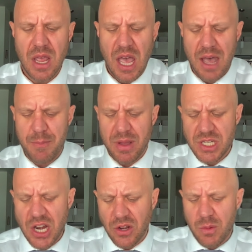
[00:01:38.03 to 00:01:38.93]
But
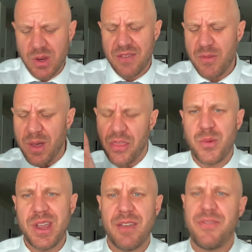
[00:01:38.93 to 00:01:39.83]
generally, when you have about
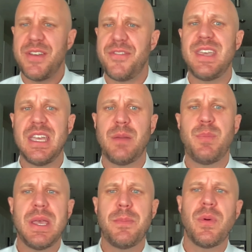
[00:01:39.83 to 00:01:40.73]
3 to 15
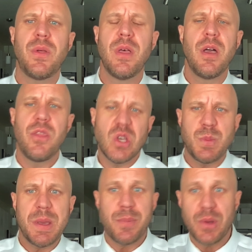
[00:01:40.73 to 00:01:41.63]
people, those
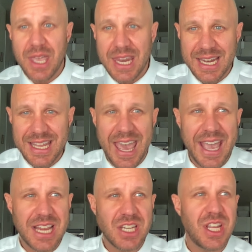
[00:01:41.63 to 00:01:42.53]
people can
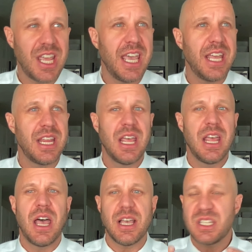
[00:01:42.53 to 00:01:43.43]
engage in
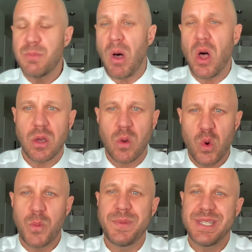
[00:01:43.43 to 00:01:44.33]
small
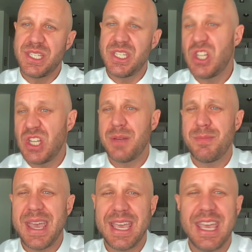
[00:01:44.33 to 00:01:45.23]
group decision
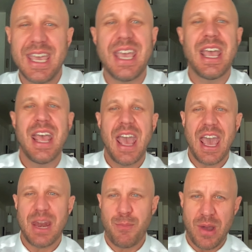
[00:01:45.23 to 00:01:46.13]
making
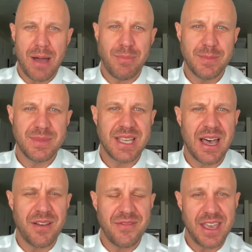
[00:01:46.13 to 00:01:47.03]
and problem
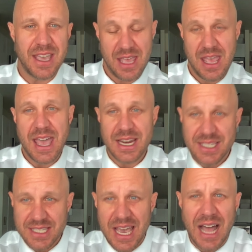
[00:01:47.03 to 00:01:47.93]
solving, and a
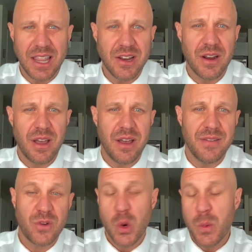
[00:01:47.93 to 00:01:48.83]
scholar
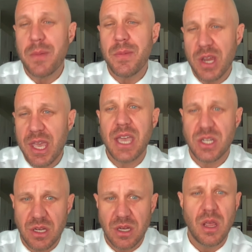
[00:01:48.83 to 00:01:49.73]
of group
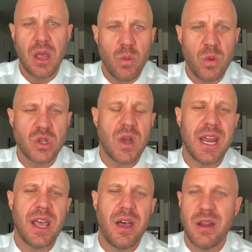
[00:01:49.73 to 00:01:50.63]
communication would try
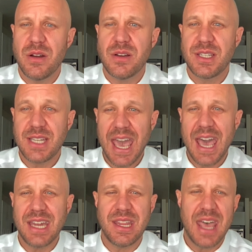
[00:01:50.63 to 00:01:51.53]
to
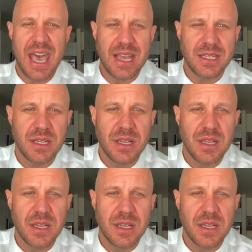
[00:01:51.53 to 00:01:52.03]
understand that.